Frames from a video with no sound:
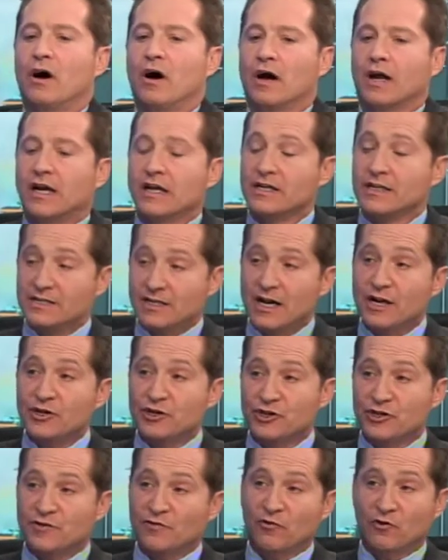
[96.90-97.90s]

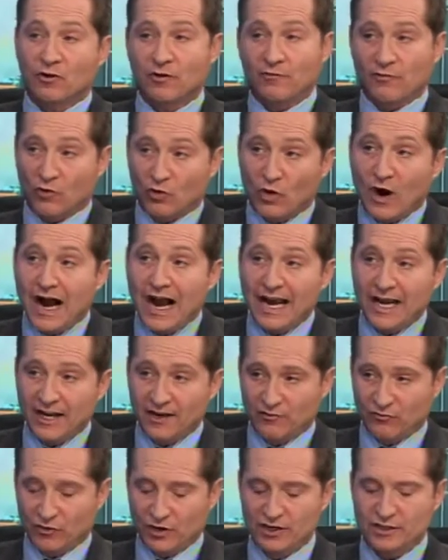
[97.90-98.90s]
contentious for a variety
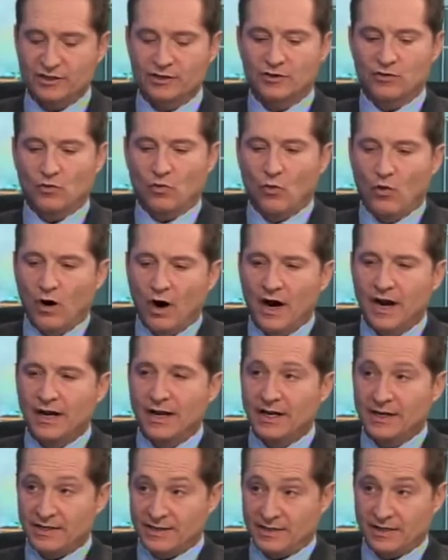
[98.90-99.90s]
of reasons. One,
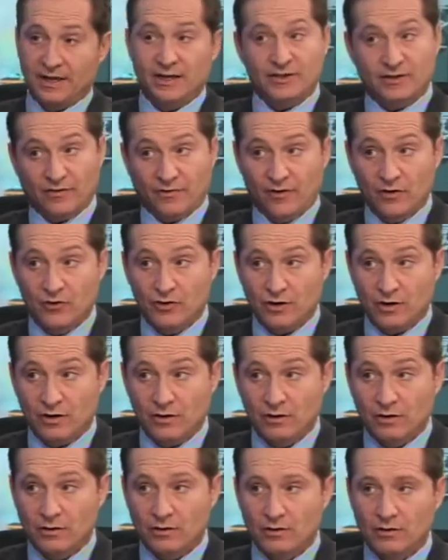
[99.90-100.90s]
it's seen as the future.
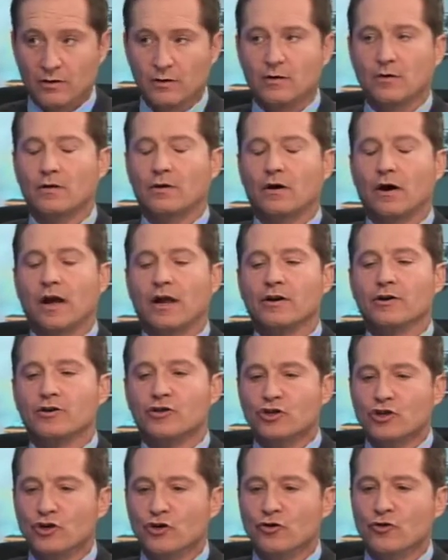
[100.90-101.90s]
And
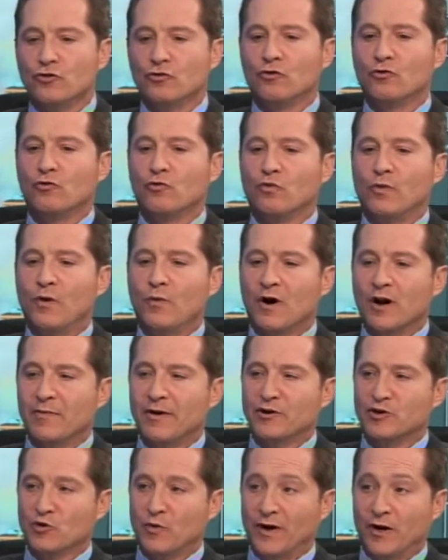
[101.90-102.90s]
two, we want to
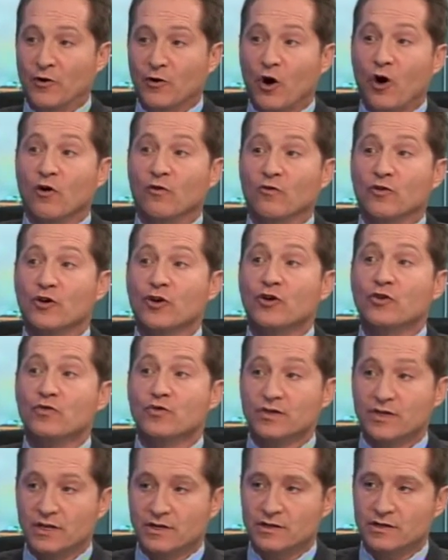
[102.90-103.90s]
make sure we don't
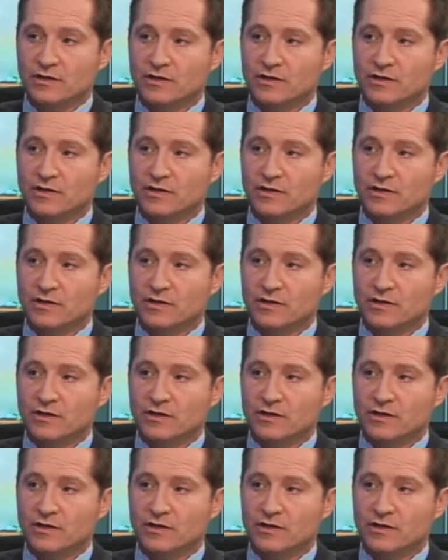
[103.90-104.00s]
overuse it.